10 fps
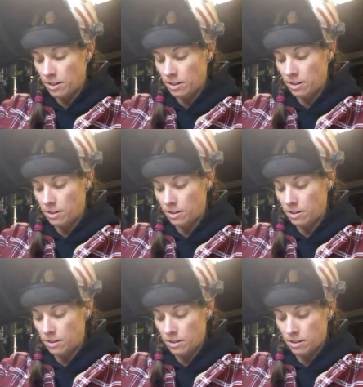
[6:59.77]

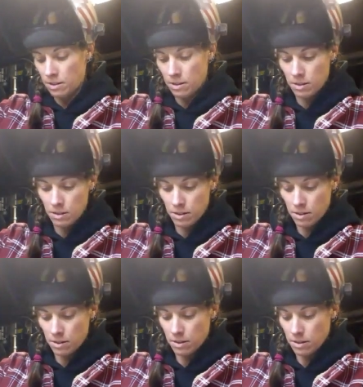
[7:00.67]

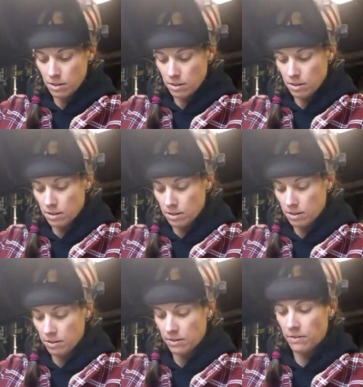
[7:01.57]

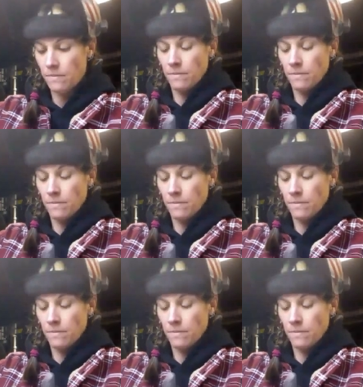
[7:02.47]
(no one is talking)